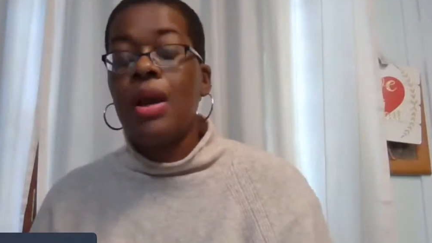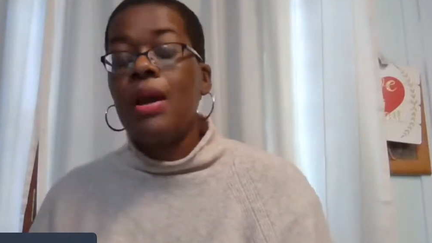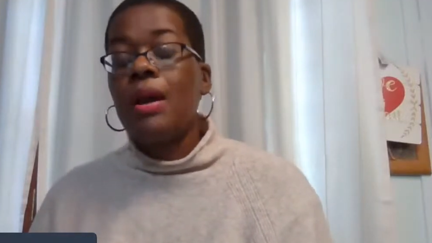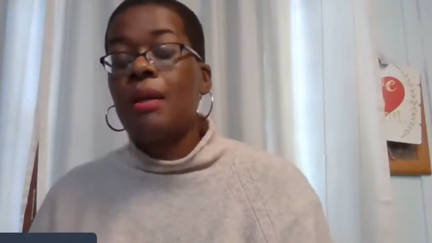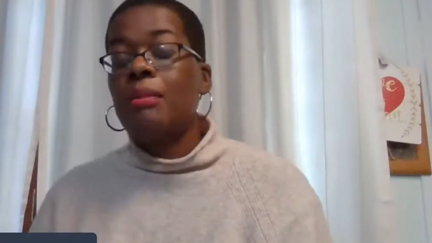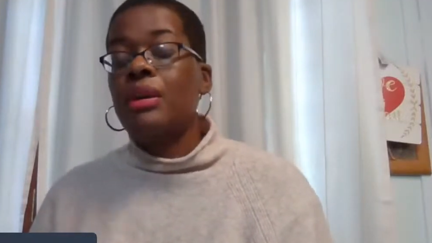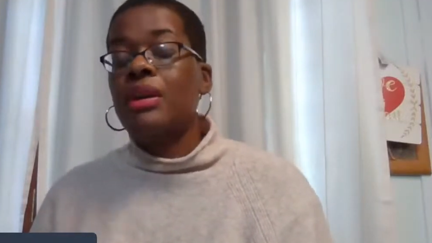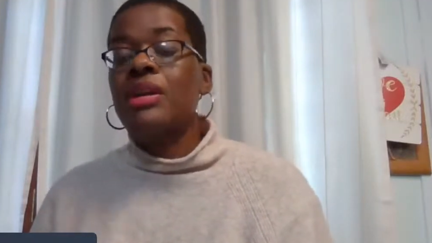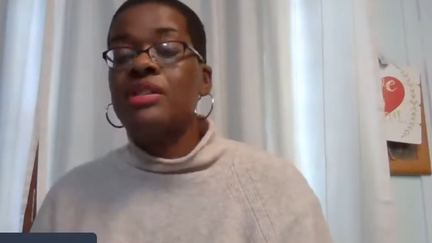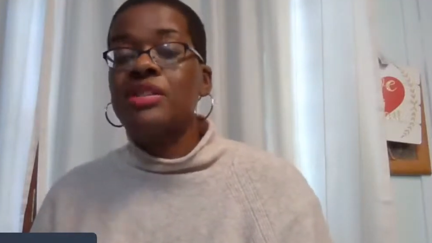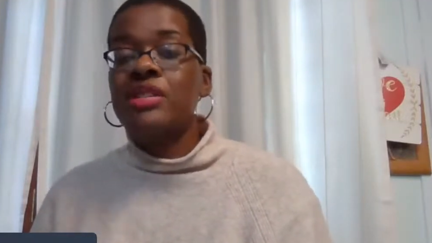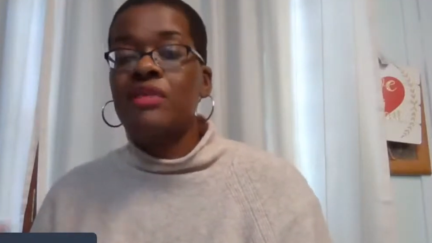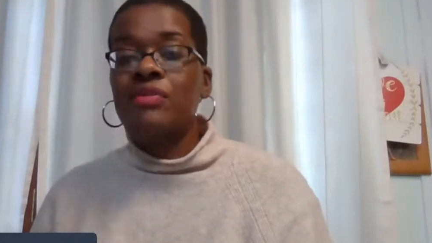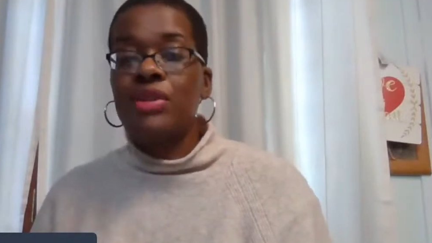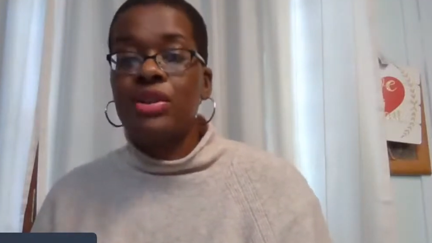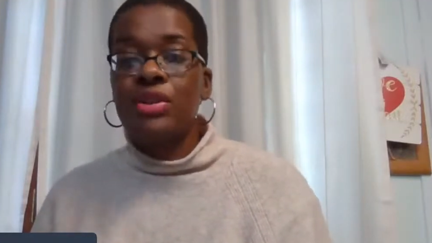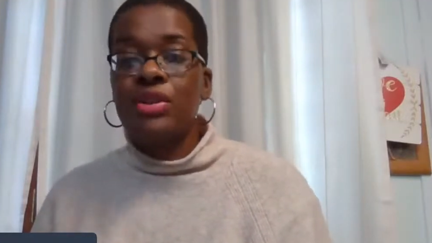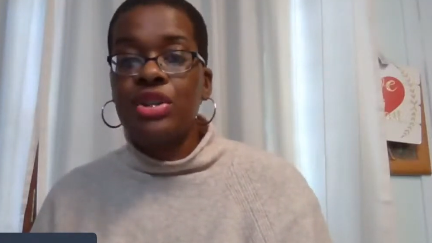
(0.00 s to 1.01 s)
because
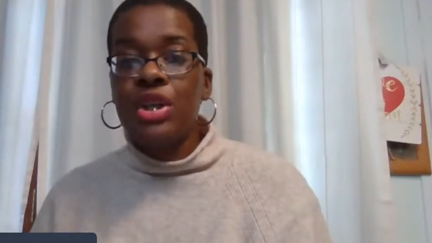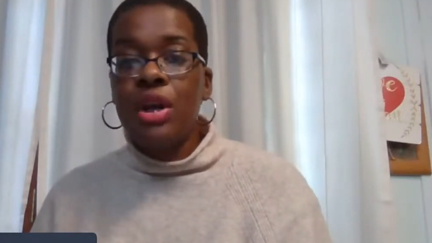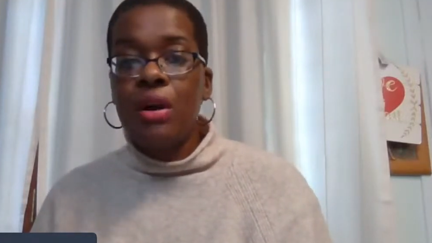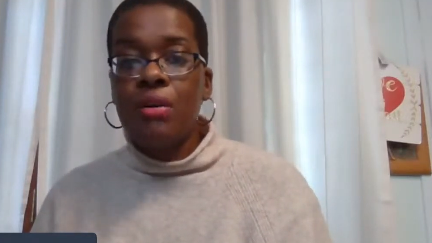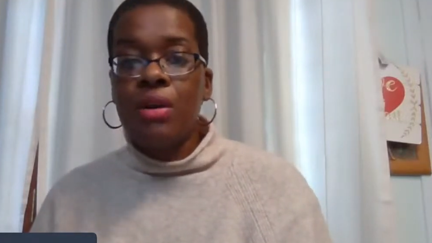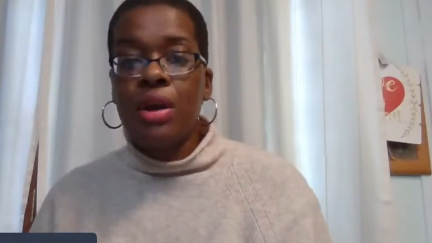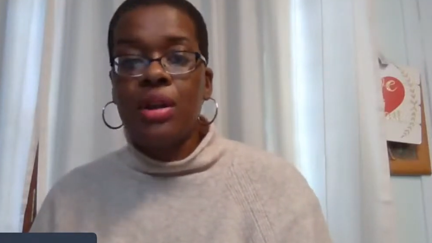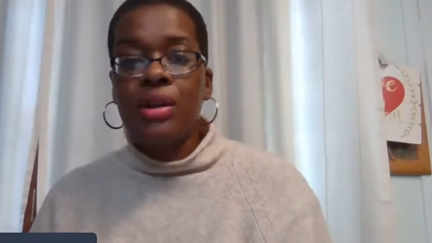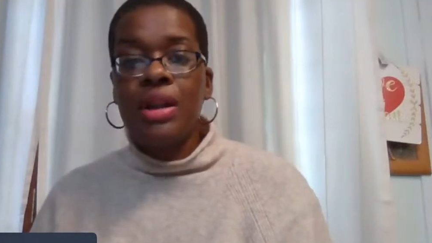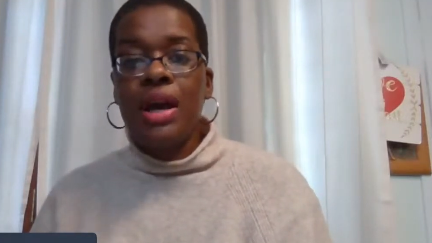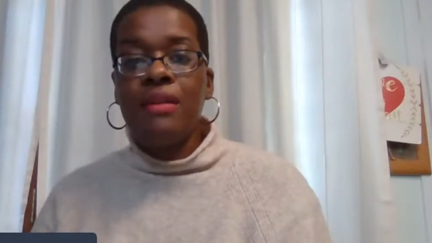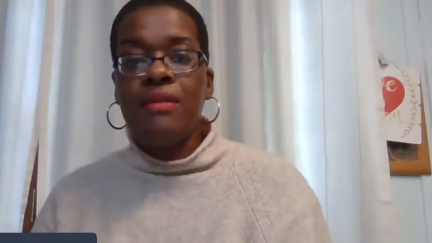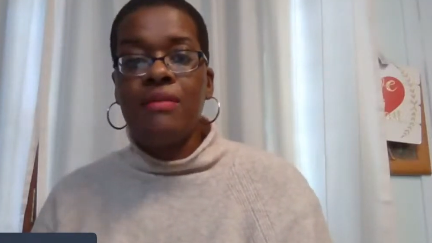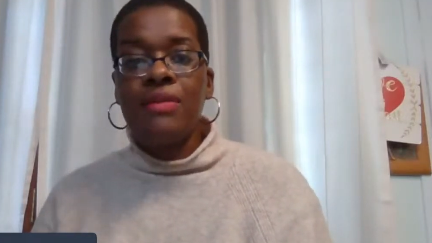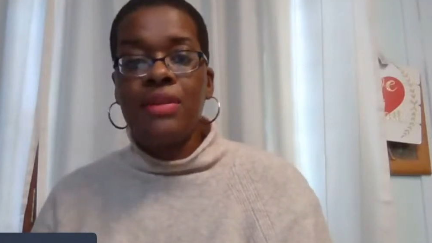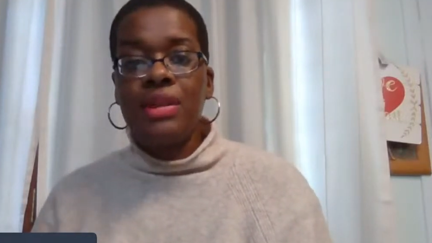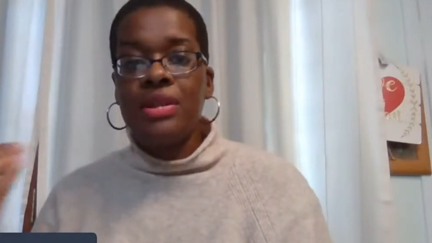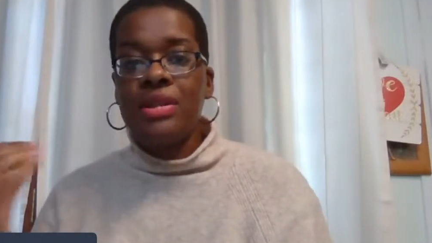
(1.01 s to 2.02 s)
if you don't, a lot
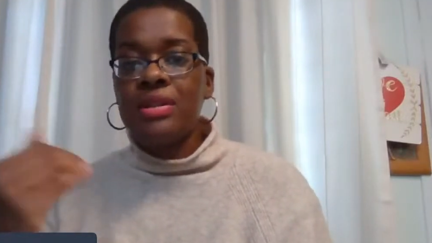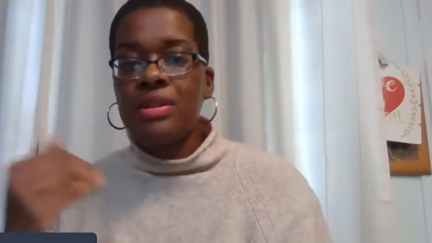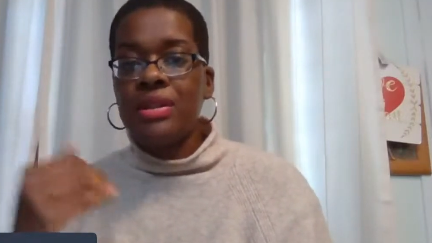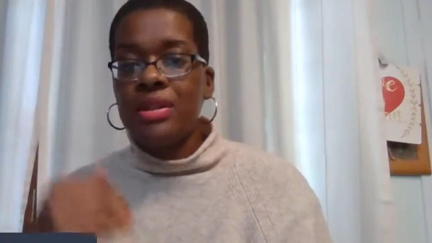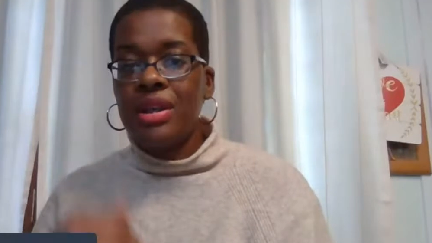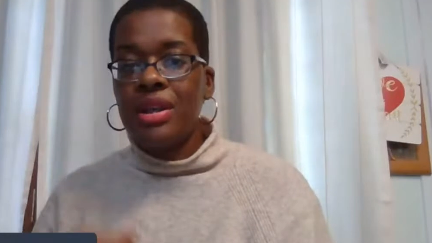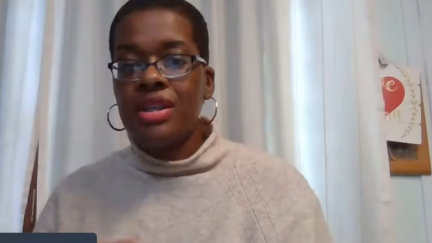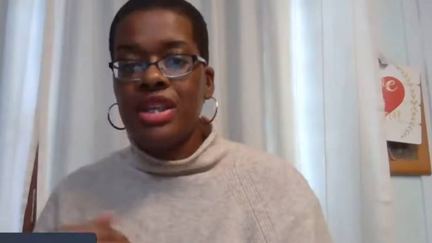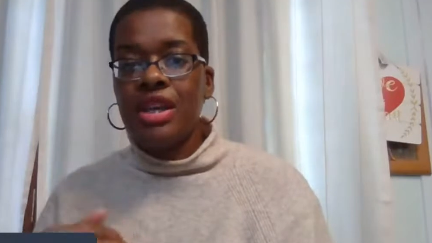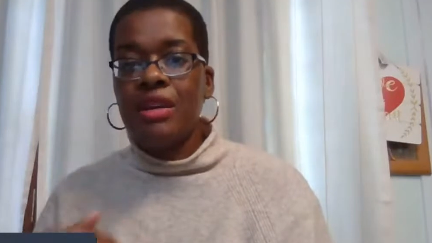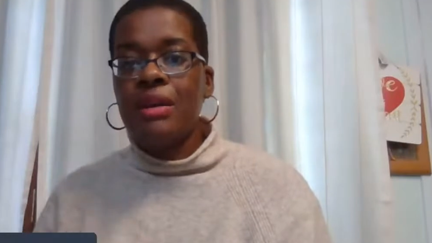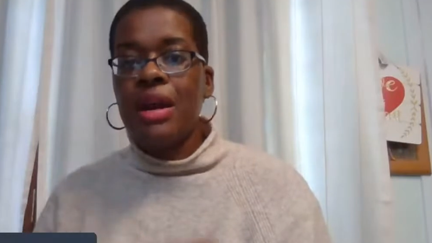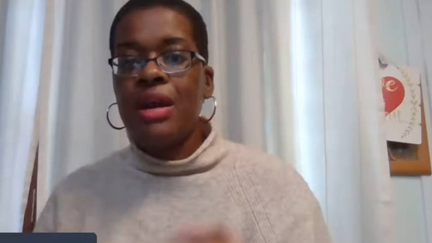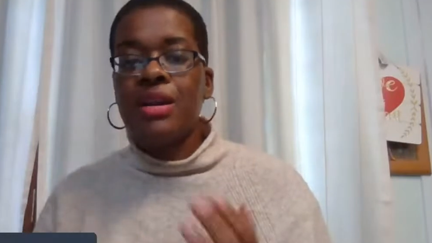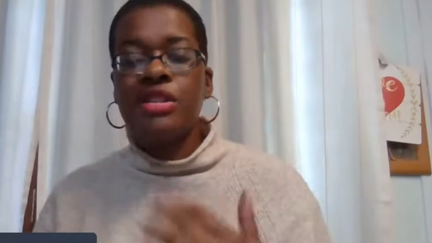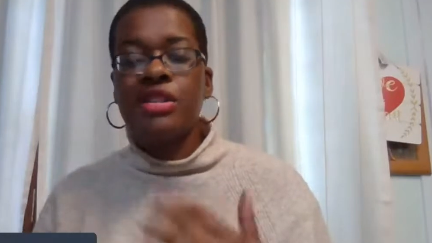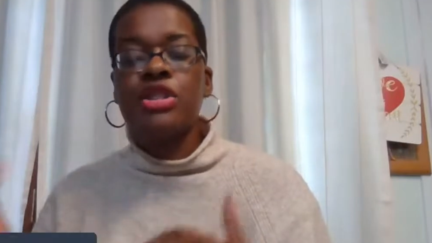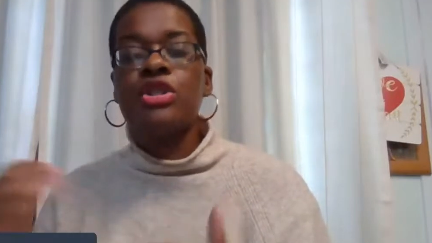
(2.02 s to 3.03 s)
of these things they
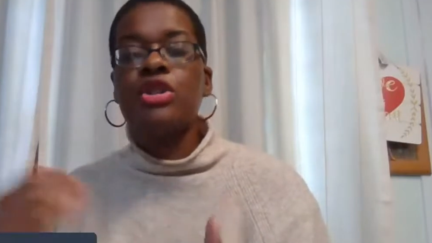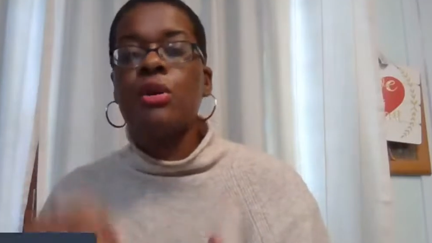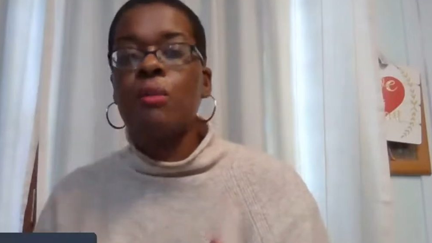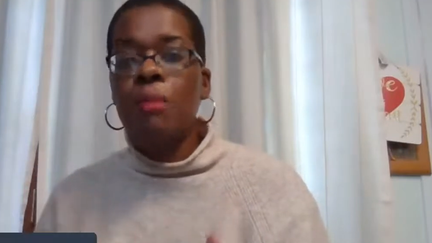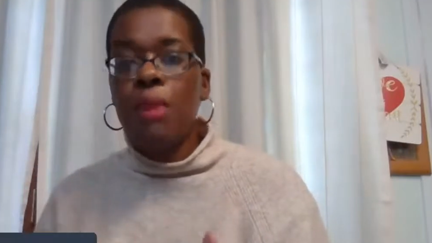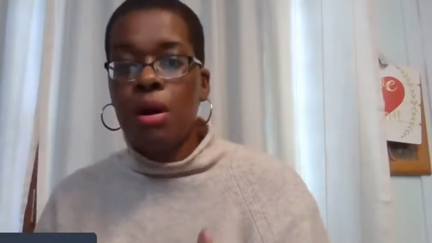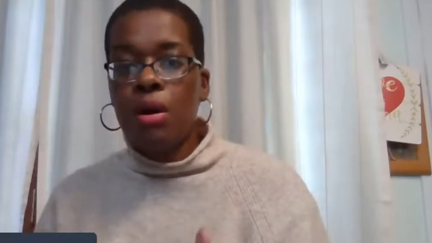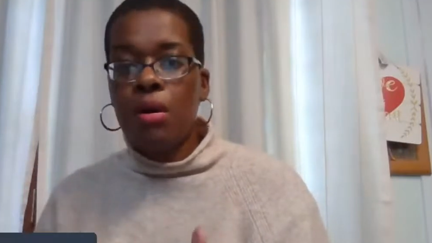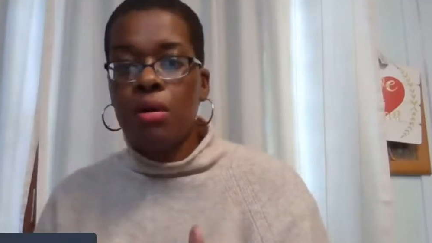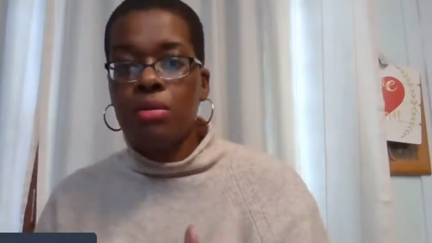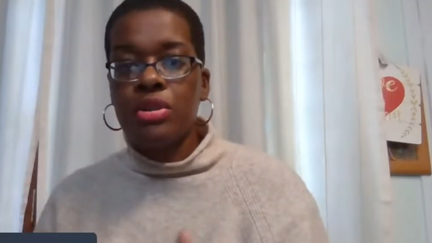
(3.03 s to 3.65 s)
kind of snowball.